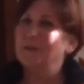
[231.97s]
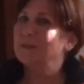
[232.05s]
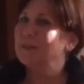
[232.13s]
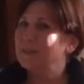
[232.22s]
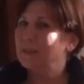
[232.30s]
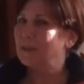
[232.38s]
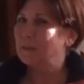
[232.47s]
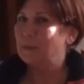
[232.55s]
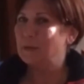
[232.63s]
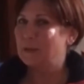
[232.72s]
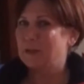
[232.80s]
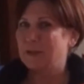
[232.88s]
silly
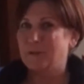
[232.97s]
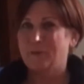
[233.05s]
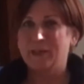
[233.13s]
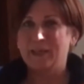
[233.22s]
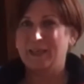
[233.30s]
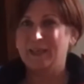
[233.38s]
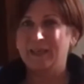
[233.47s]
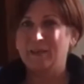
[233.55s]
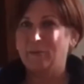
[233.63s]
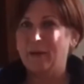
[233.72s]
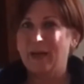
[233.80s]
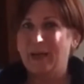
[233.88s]
person or in any
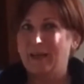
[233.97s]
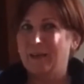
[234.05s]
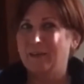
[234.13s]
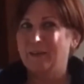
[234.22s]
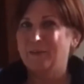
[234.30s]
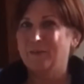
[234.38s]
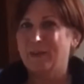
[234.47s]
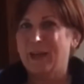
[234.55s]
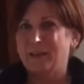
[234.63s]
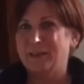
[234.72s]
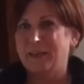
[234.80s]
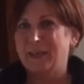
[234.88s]
way
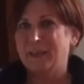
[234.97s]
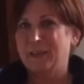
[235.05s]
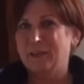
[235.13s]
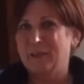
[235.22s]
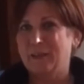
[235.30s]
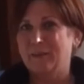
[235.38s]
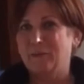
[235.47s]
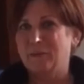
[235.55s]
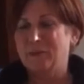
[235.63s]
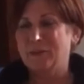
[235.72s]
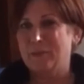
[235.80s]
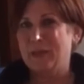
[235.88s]
validated
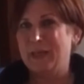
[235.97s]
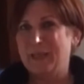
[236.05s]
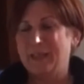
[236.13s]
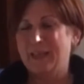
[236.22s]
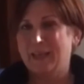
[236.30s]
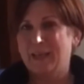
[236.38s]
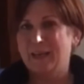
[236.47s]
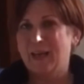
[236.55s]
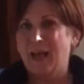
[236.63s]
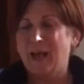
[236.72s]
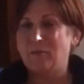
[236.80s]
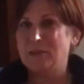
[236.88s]
to me that
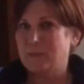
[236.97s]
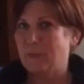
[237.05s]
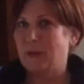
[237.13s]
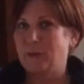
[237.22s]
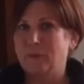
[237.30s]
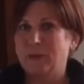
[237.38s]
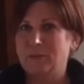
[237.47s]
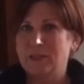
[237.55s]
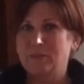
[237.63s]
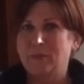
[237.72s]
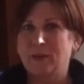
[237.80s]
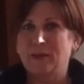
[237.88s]
I was smelling what I was
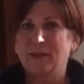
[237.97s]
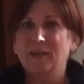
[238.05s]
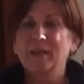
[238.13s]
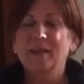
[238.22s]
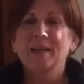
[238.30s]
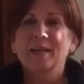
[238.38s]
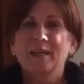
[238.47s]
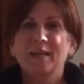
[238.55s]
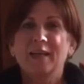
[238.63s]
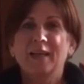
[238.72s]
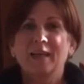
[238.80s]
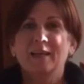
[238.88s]
smelling.
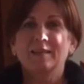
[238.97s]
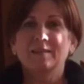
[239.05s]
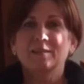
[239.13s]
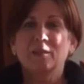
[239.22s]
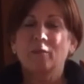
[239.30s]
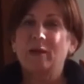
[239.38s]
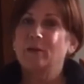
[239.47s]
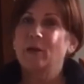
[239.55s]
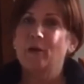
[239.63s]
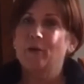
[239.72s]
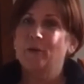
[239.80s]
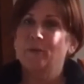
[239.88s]
And so I
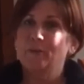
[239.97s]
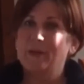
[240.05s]
know